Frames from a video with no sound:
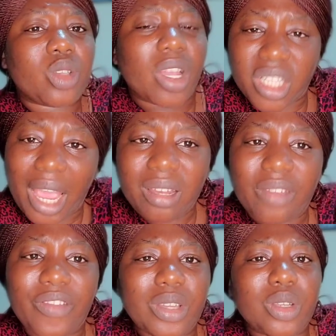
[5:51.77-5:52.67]
You're sharing the
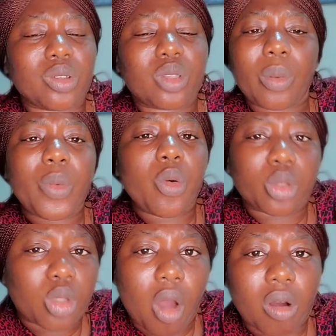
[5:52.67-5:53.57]
videos. So people
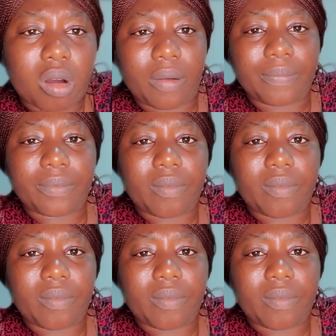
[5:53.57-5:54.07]
will talk.